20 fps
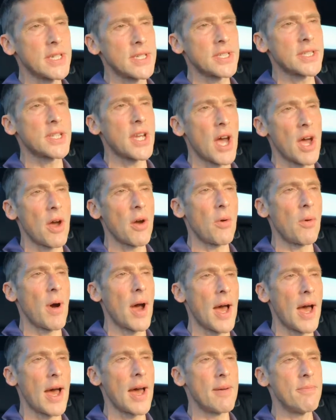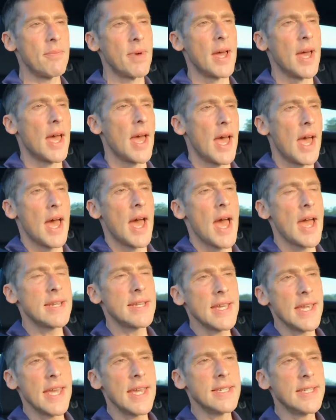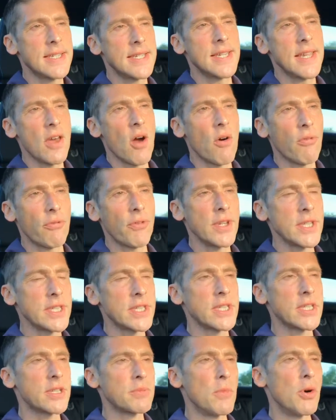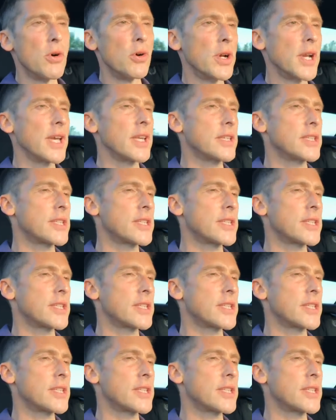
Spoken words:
So heading into the office this morning,